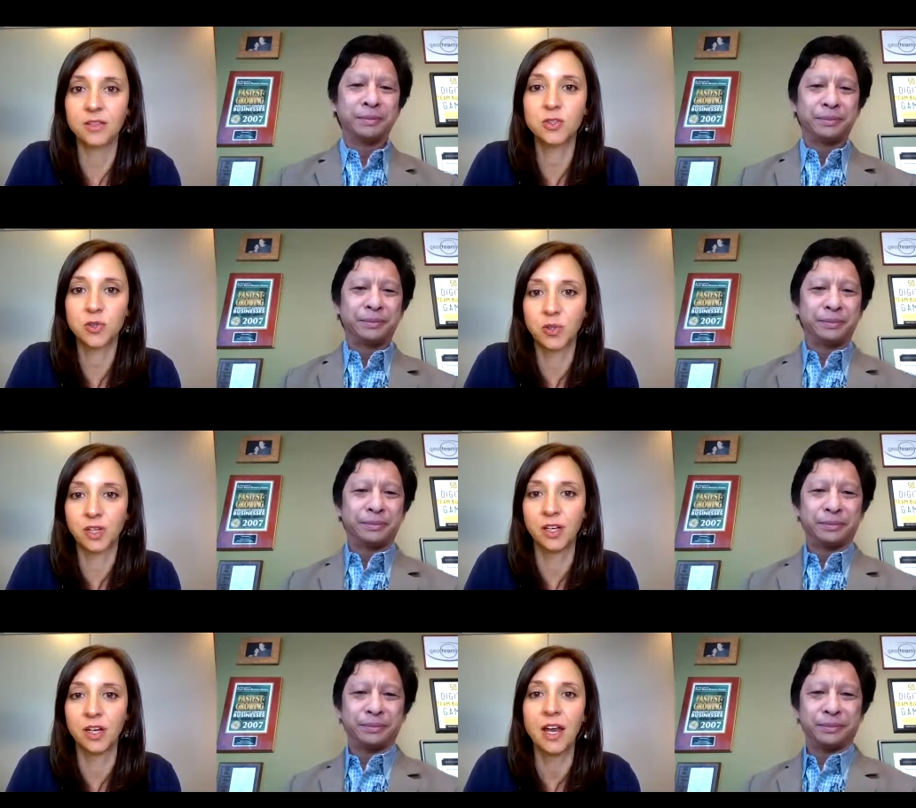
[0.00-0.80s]

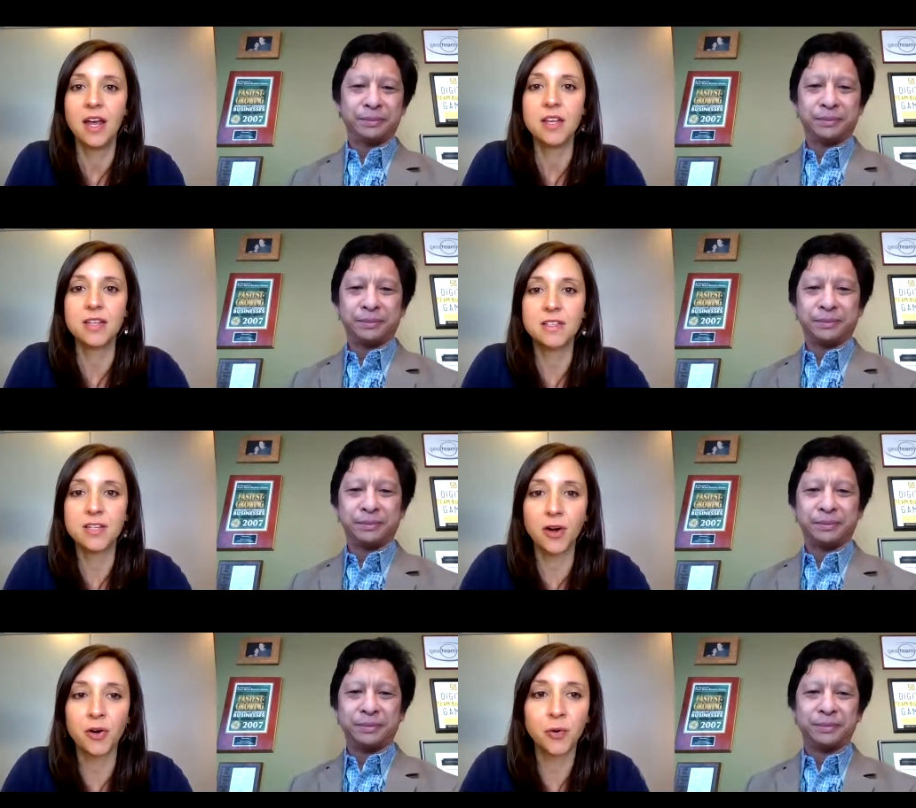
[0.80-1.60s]
Speaker 1: Sure.
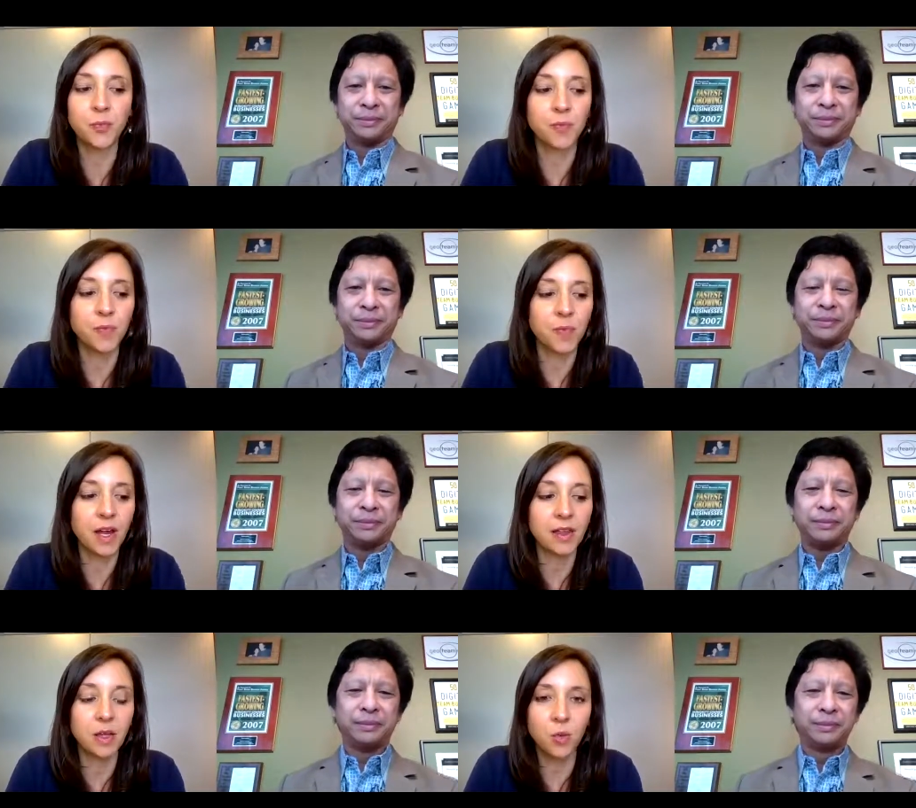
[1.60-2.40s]
So I
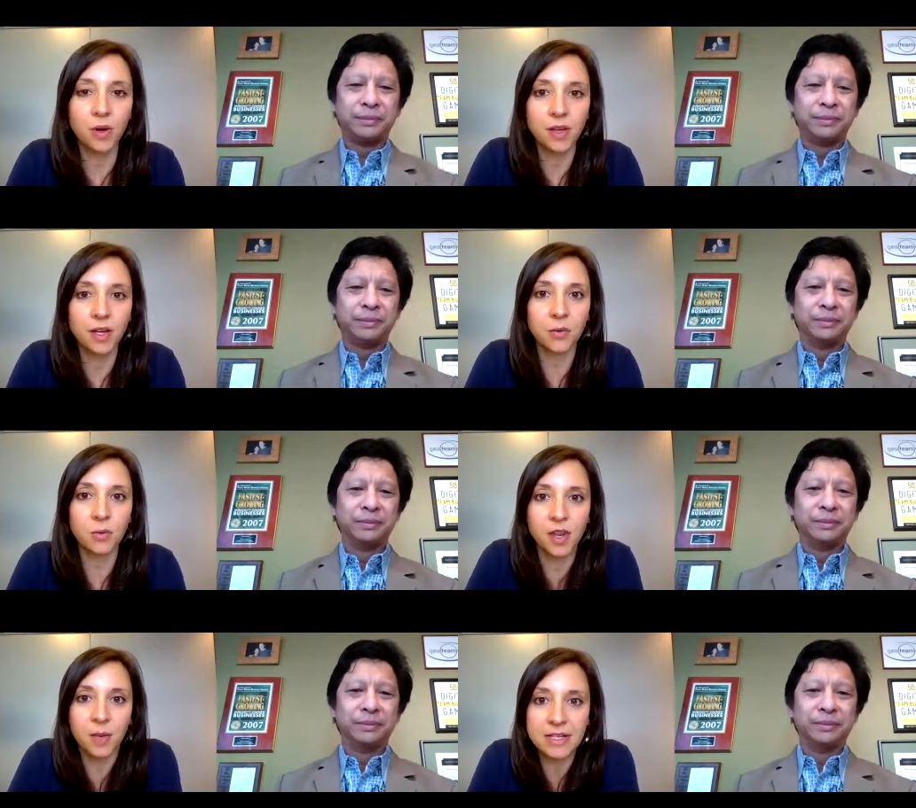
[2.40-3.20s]
think one of the one
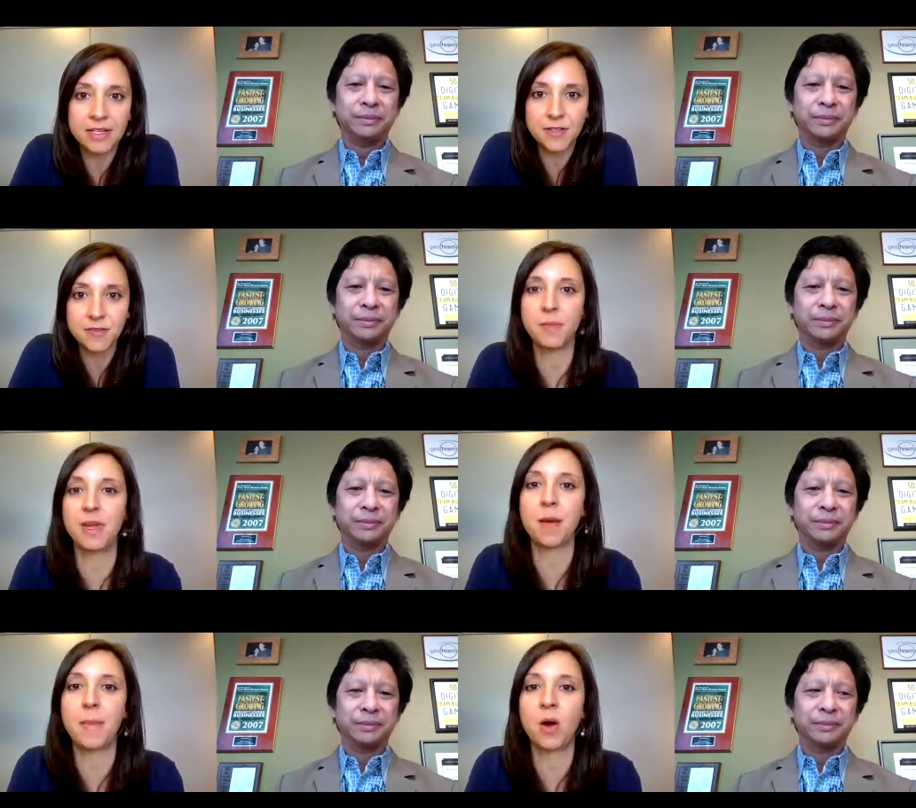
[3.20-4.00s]
of the best things for me
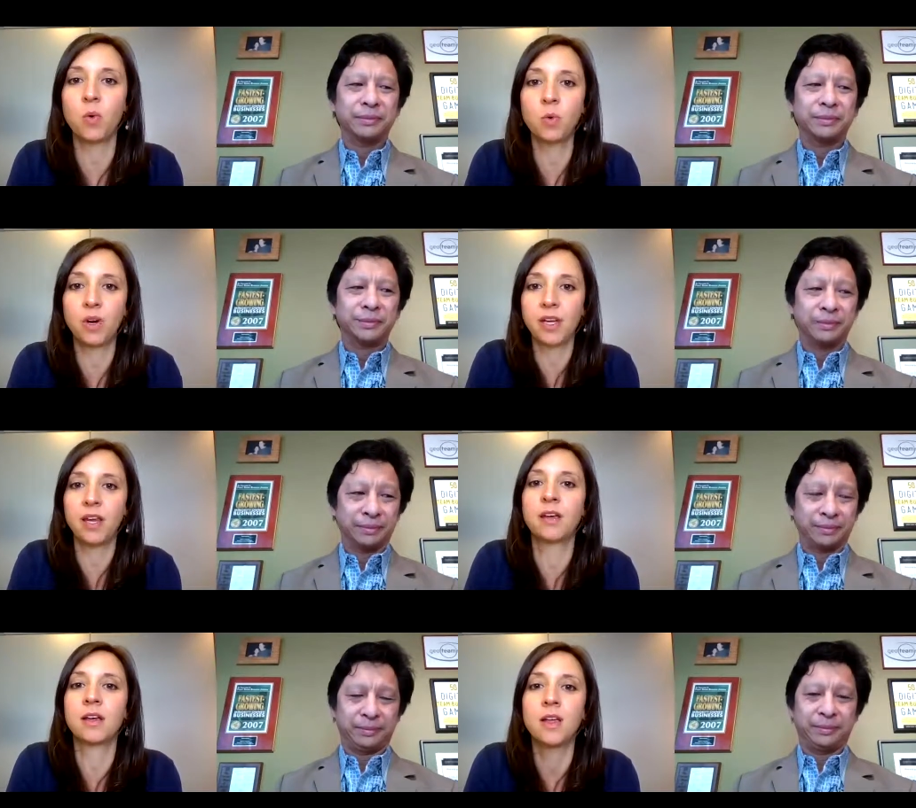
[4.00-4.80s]
about
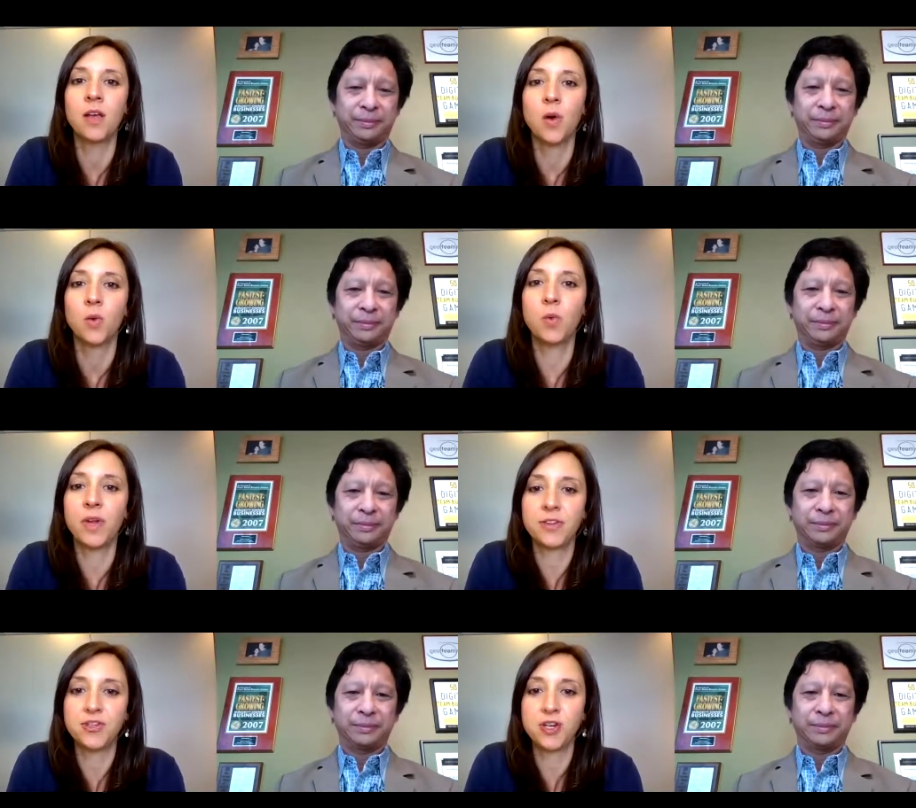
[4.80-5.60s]
working
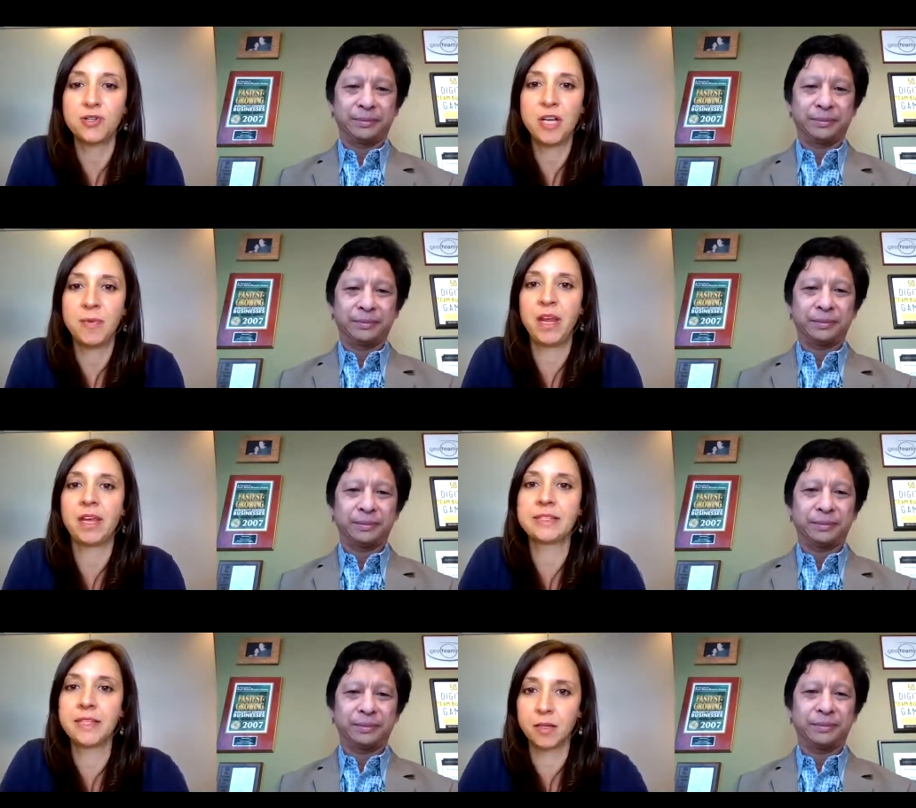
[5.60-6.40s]
with geoteaming
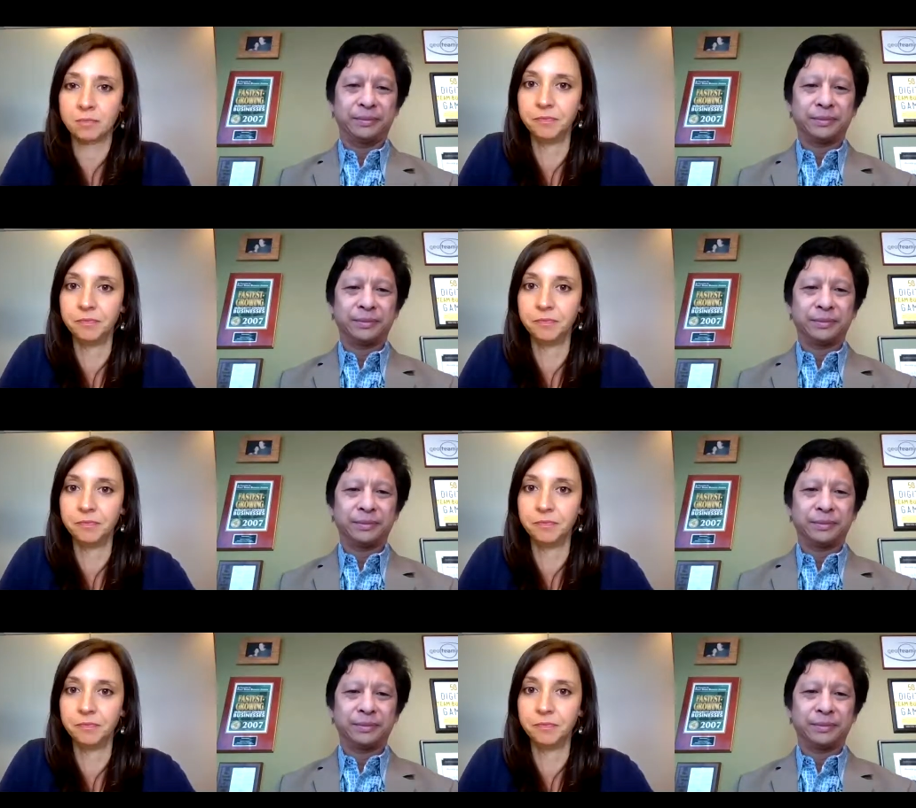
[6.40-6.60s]
is that